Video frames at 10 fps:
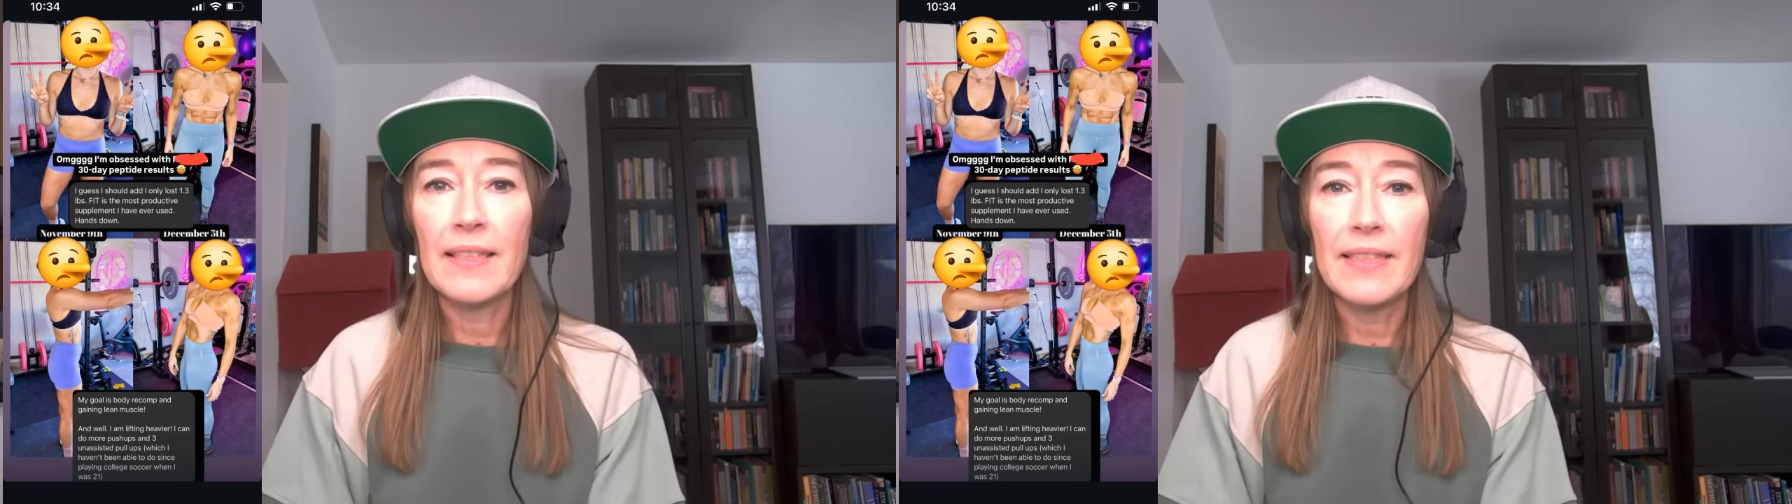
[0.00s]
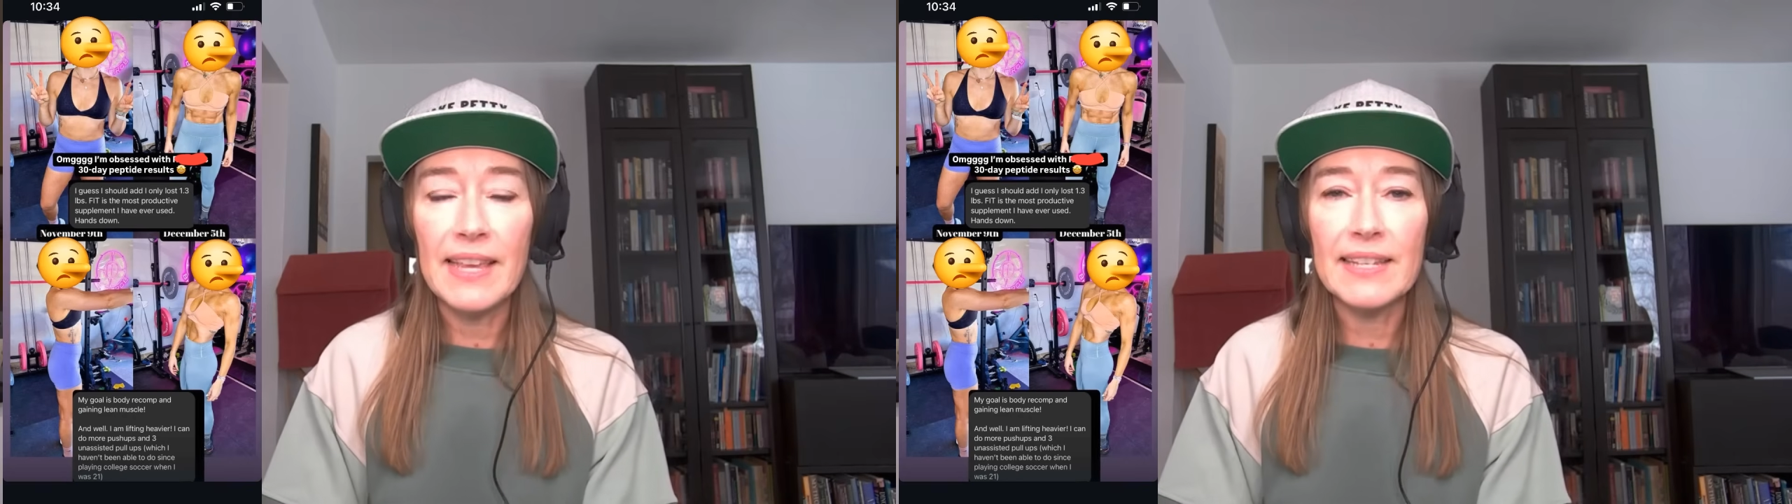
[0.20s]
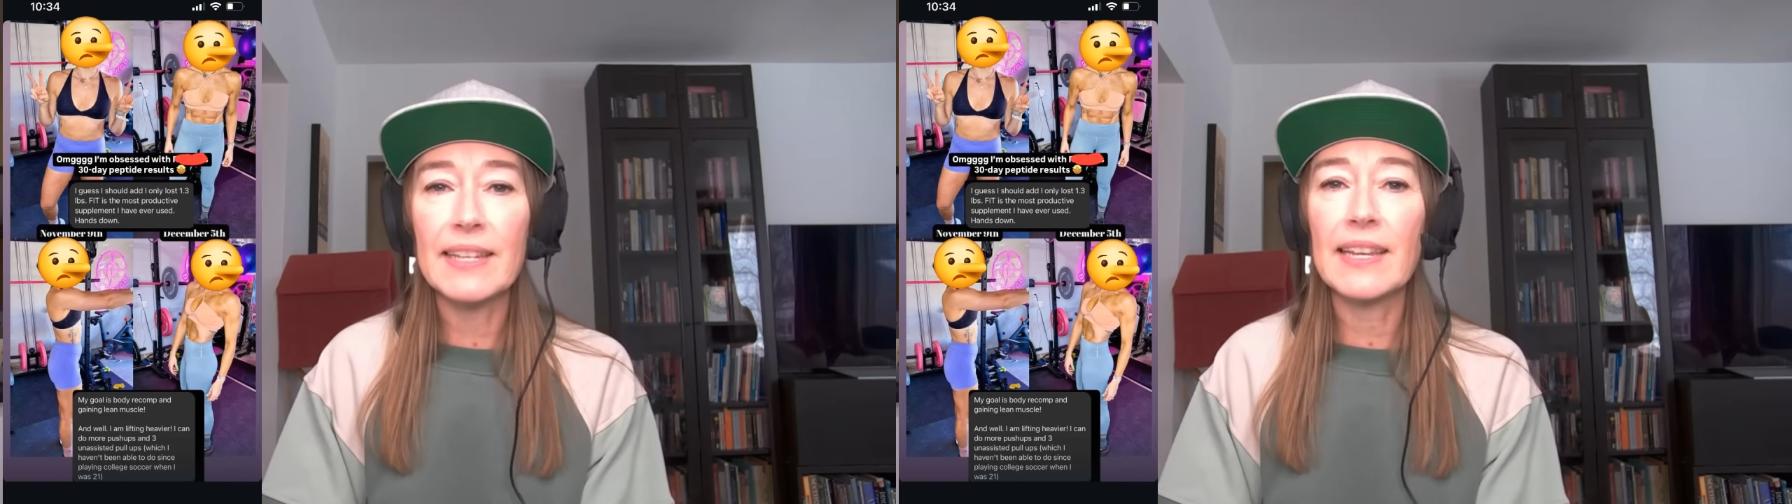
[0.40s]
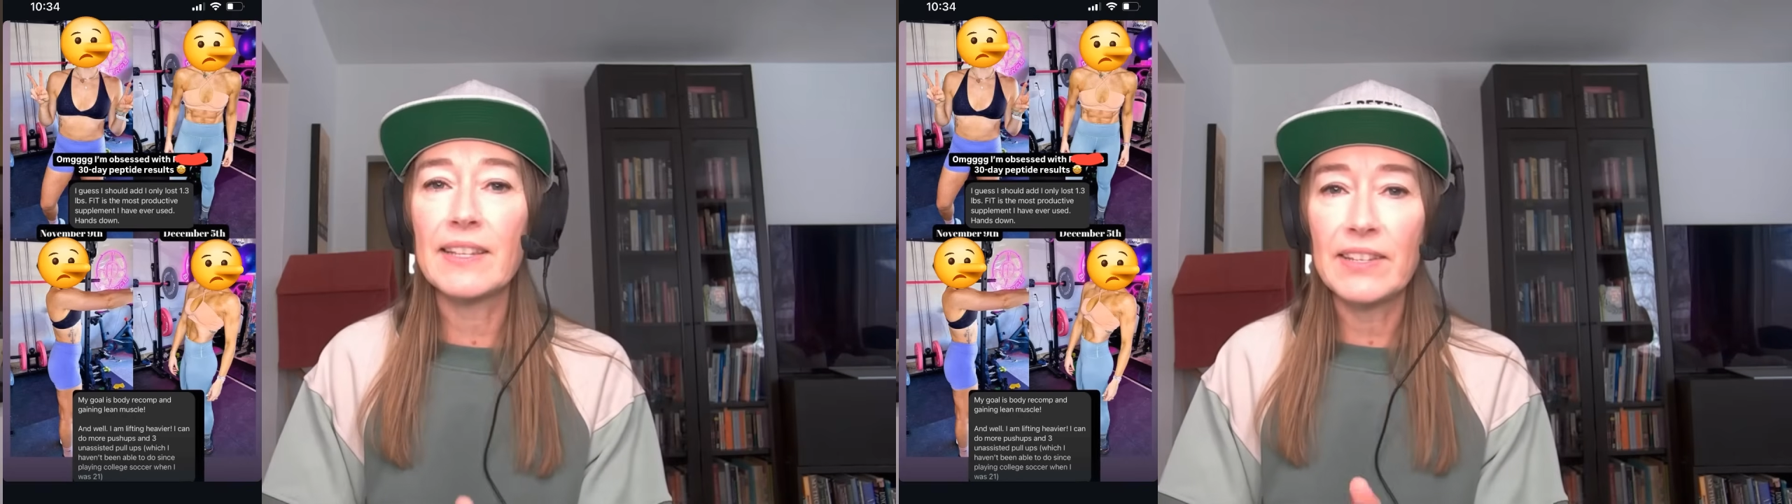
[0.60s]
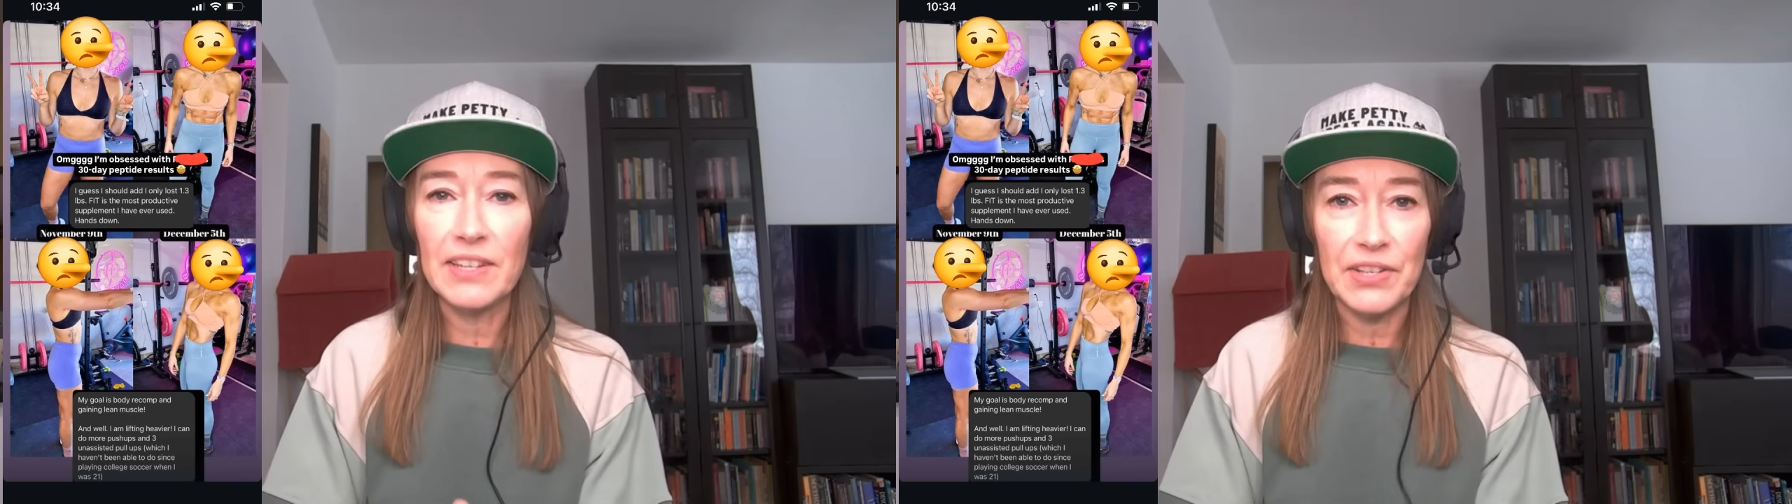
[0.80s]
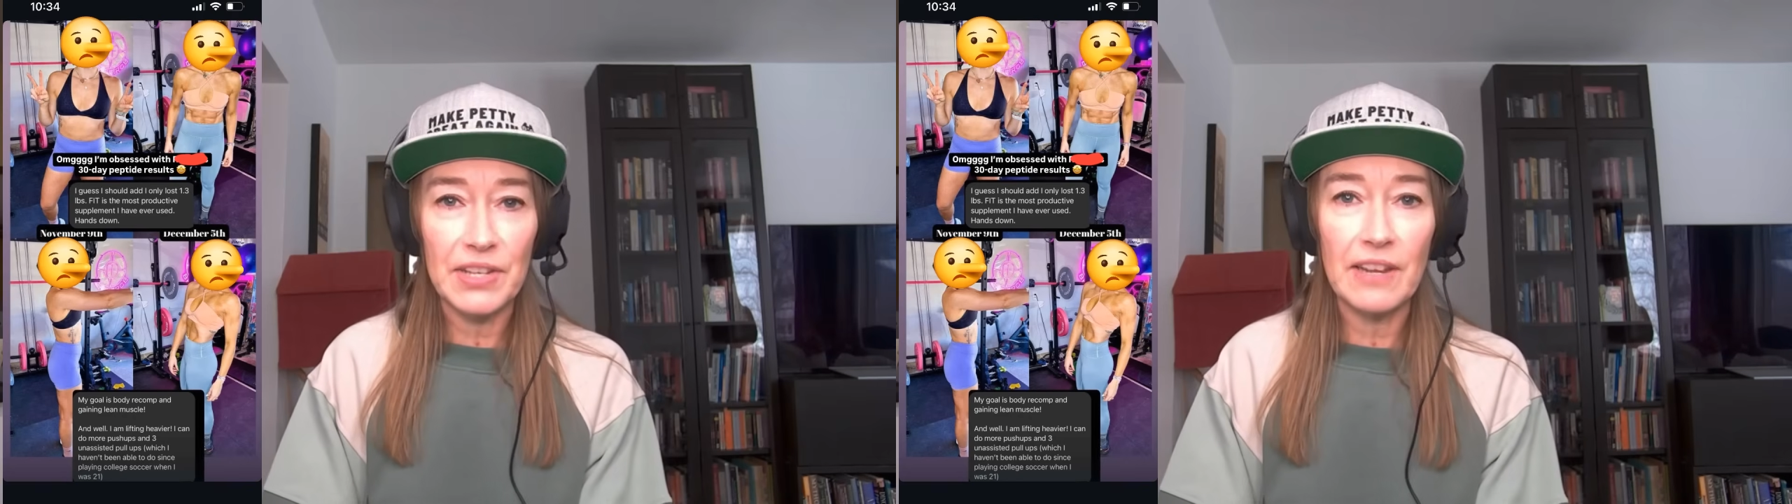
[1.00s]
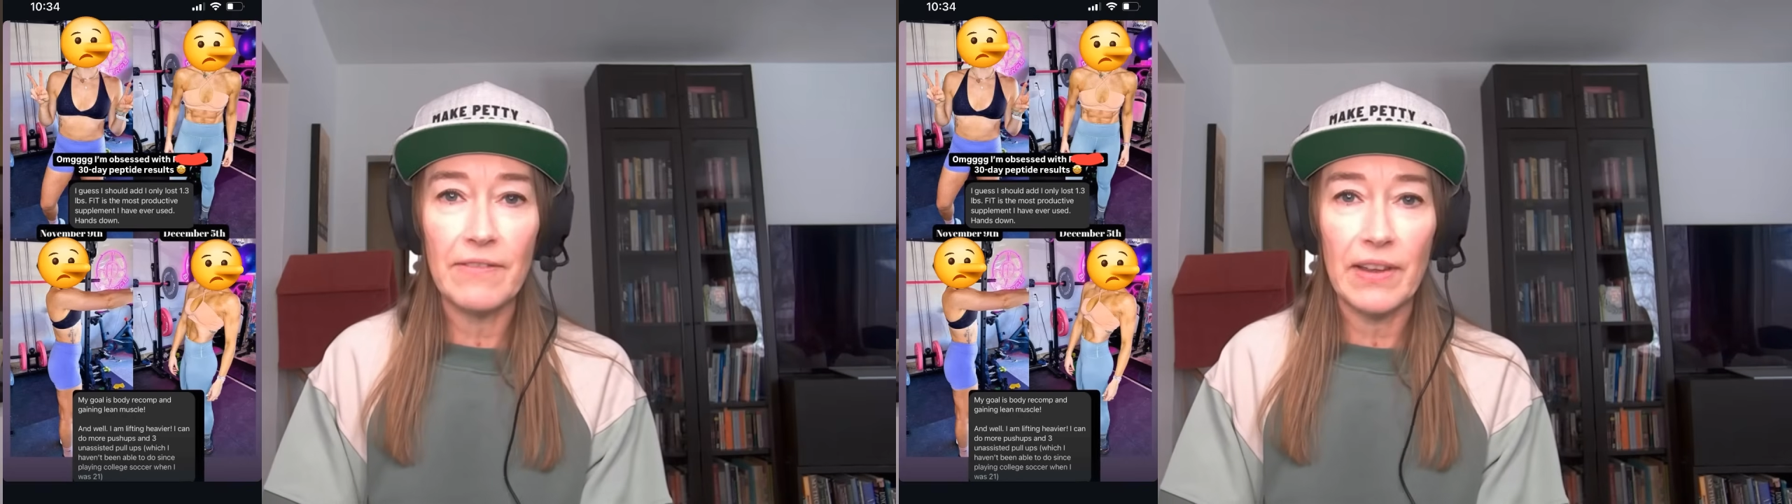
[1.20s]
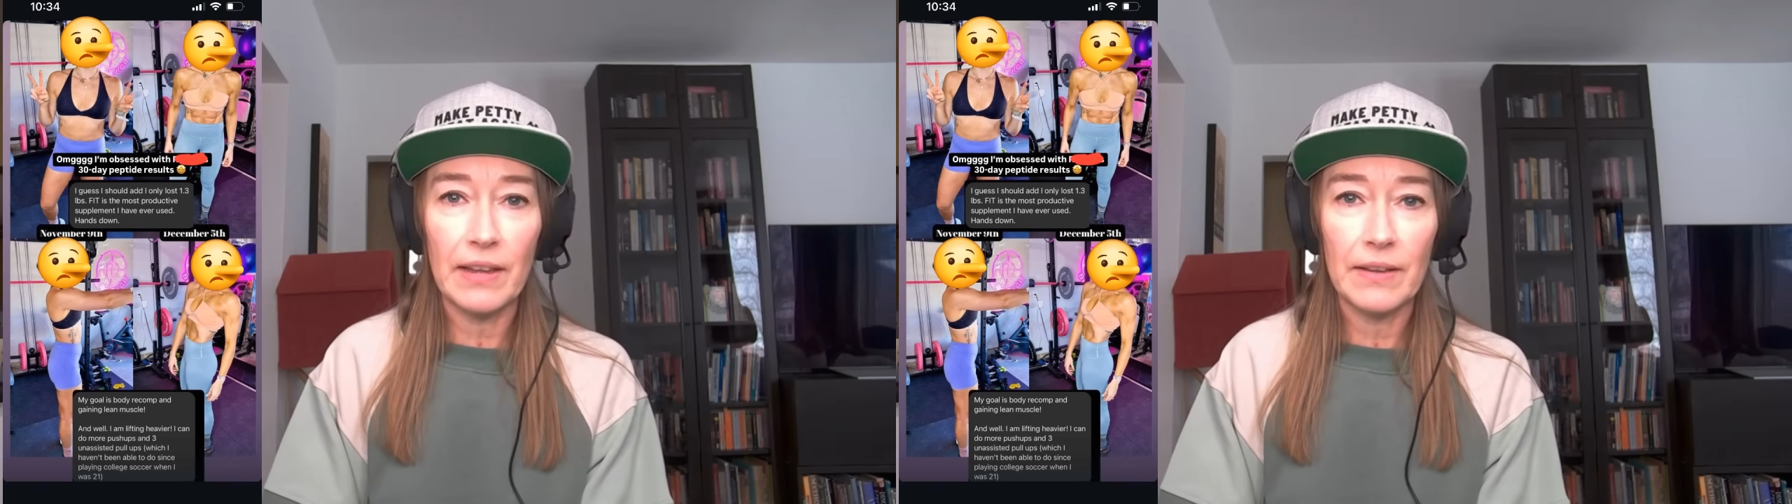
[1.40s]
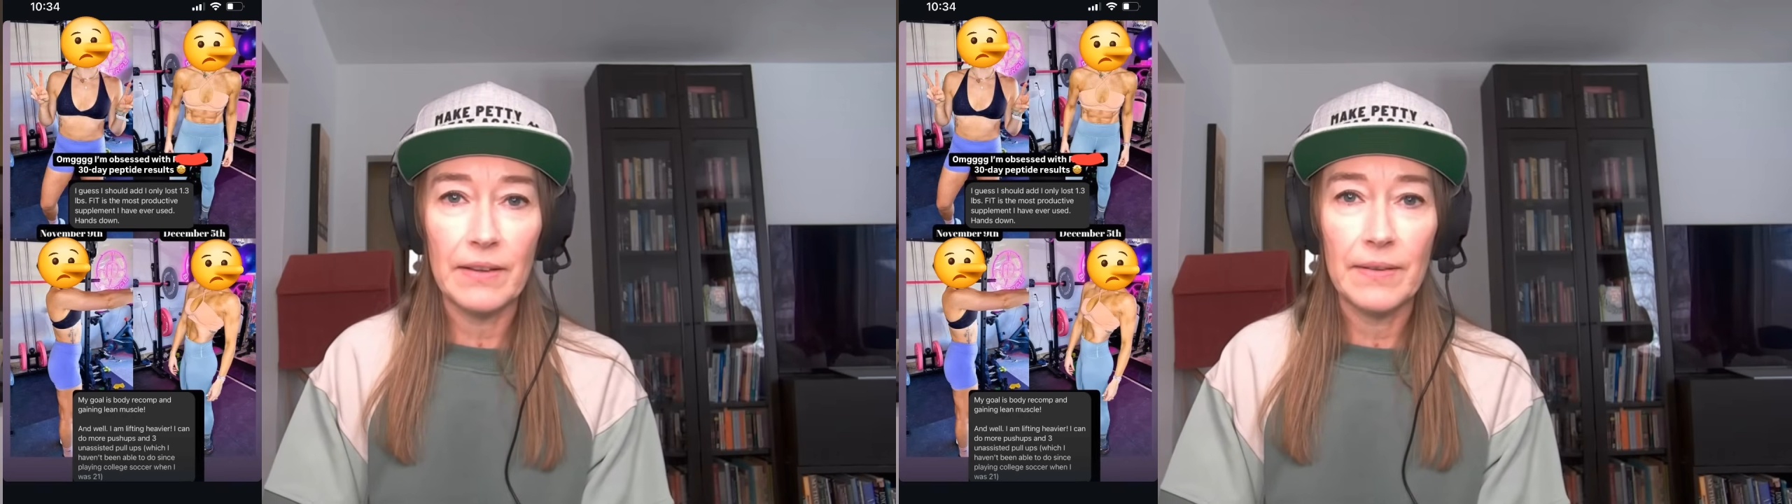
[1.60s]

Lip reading: This is deceiving.